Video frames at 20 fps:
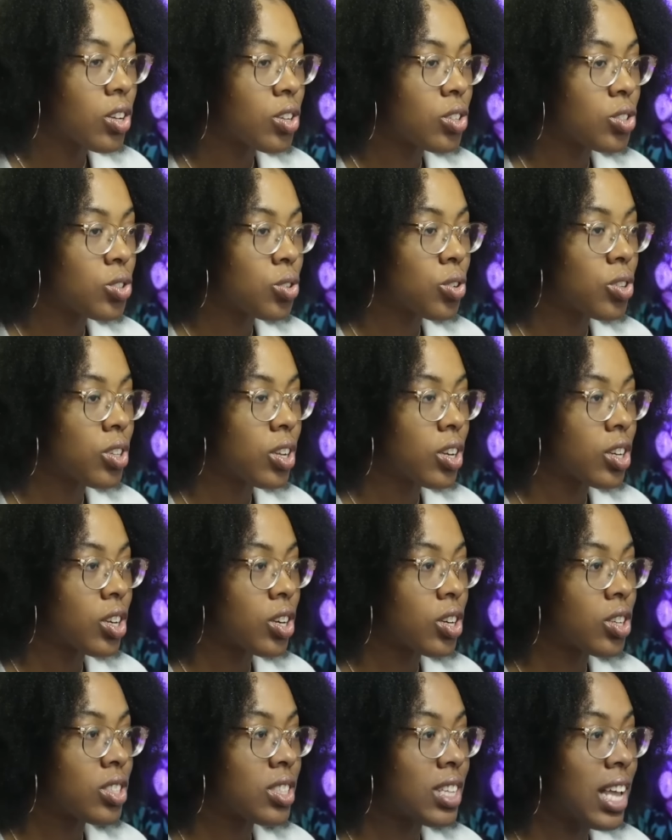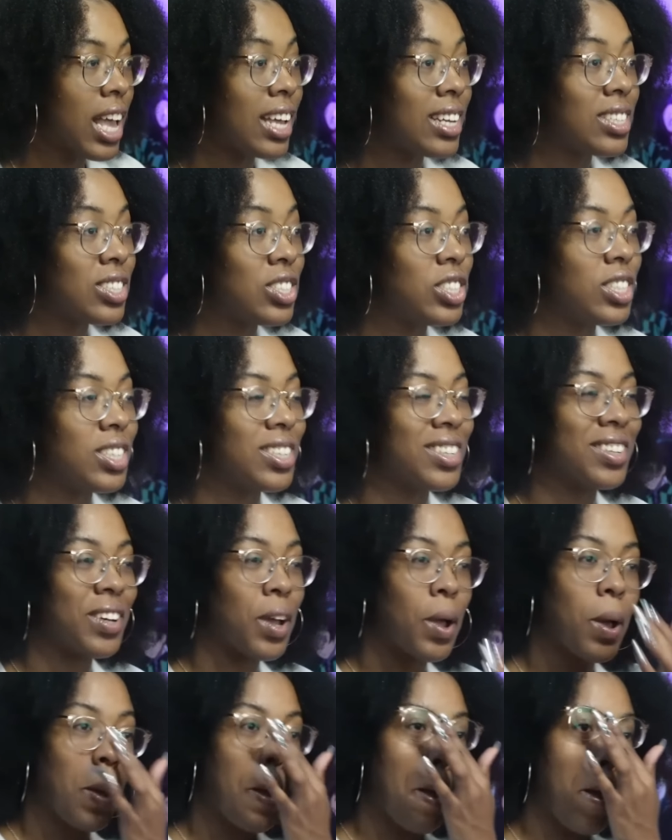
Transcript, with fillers: control their cursed energy.